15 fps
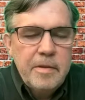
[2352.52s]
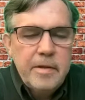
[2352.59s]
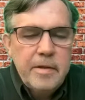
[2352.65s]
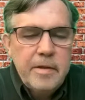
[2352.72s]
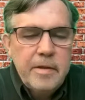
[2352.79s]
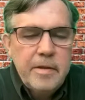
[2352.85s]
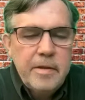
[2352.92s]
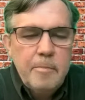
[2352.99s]
of the
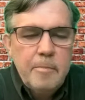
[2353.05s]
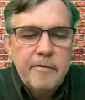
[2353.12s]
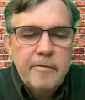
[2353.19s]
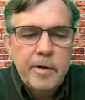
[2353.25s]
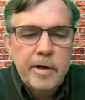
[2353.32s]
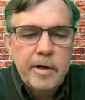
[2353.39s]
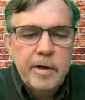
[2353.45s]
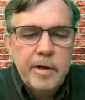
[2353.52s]
numbers that I've
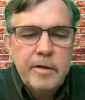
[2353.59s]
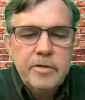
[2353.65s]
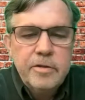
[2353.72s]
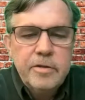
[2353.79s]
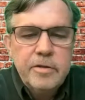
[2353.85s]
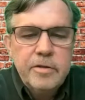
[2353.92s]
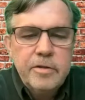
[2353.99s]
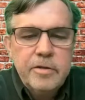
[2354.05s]
read are
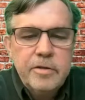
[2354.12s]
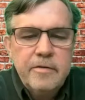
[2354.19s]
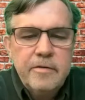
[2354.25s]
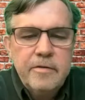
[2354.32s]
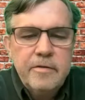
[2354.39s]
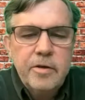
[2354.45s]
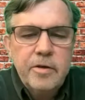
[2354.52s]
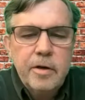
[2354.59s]
just
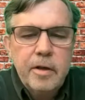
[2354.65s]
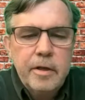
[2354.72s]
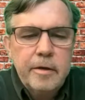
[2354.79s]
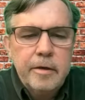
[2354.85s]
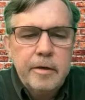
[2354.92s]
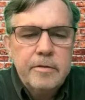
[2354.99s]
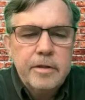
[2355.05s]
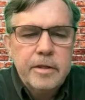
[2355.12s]
kind of
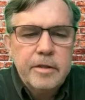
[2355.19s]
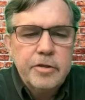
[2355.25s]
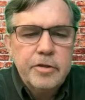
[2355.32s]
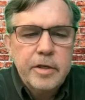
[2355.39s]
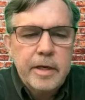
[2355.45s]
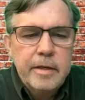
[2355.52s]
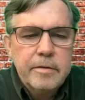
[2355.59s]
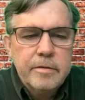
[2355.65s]
startling,
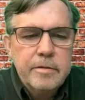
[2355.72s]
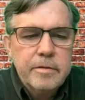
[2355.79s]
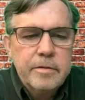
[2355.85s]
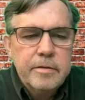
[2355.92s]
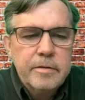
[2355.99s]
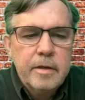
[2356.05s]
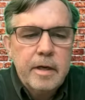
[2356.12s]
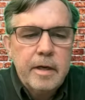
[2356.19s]
such
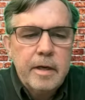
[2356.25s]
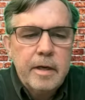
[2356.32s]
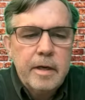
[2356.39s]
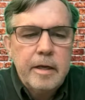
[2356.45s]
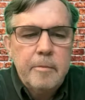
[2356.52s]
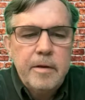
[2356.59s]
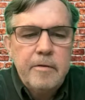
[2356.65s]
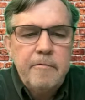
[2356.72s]
as
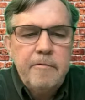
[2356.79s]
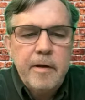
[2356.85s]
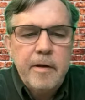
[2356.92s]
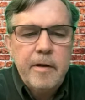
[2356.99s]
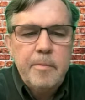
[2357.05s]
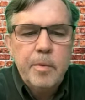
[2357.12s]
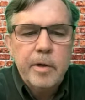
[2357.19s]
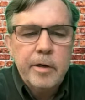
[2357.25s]
in
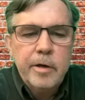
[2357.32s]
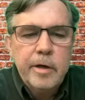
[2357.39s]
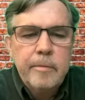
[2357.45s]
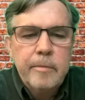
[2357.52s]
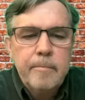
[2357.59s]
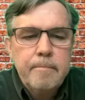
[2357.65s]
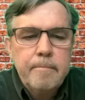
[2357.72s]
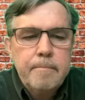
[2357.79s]

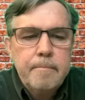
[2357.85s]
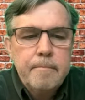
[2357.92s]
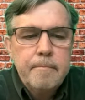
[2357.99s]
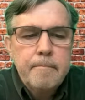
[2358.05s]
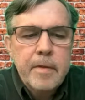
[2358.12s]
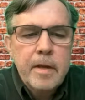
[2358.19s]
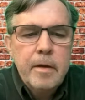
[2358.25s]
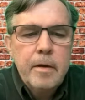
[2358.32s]
mid-February,
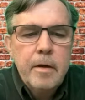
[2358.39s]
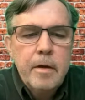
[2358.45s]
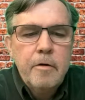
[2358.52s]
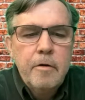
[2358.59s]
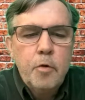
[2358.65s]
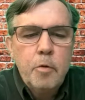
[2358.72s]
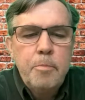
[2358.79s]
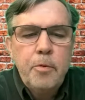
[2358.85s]

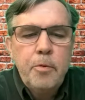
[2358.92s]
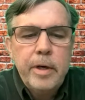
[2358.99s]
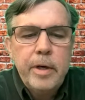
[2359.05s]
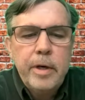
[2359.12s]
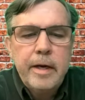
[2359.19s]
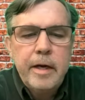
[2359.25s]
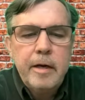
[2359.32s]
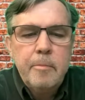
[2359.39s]

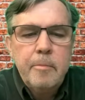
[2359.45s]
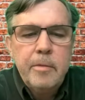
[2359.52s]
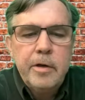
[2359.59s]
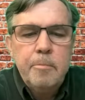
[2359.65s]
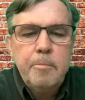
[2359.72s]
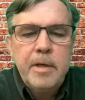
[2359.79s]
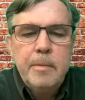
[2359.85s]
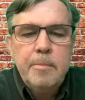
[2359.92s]
4.9
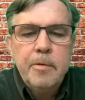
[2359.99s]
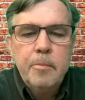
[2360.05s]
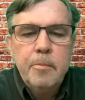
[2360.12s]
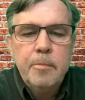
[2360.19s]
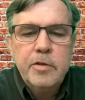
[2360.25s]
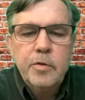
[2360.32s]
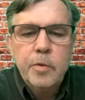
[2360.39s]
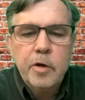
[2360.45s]
million
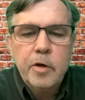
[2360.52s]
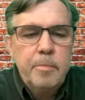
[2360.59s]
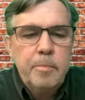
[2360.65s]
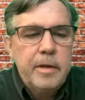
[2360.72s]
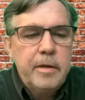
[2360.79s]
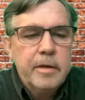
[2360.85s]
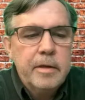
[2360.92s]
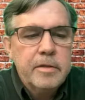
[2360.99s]
people missed
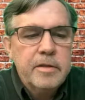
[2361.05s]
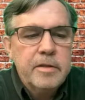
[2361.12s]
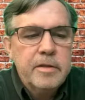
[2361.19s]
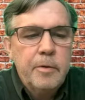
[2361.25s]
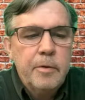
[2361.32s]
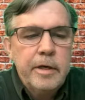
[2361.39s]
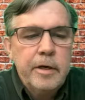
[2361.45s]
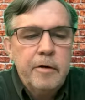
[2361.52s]
work
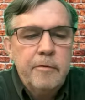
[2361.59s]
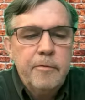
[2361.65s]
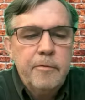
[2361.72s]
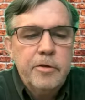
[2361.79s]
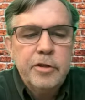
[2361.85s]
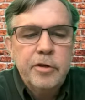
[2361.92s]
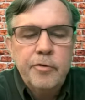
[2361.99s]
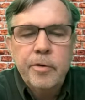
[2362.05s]
because they were
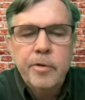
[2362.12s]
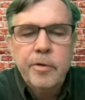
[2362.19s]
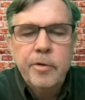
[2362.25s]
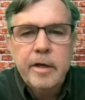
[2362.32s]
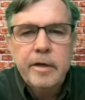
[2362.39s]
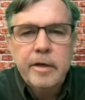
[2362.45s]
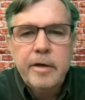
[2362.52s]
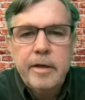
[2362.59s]
caring for
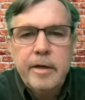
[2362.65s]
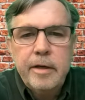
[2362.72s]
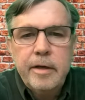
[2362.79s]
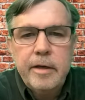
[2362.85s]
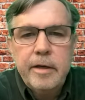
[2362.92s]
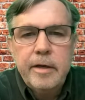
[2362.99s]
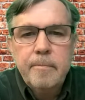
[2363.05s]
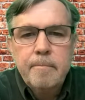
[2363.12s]
children not in
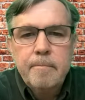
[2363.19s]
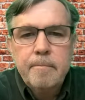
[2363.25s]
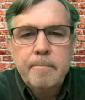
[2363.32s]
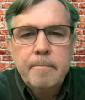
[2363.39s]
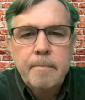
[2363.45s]
daycare.